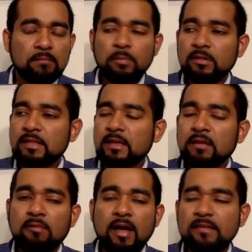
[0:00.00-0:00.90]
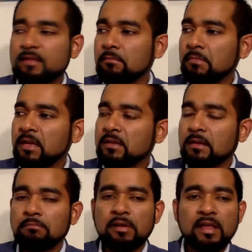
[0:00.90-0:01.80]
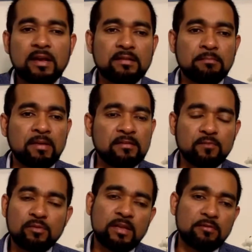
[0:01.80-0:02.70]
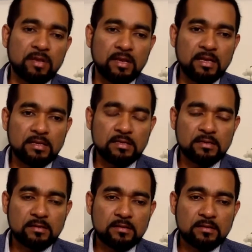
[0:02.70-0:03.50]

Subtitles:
People thinking rice and meat and bread are the best food that you can eat.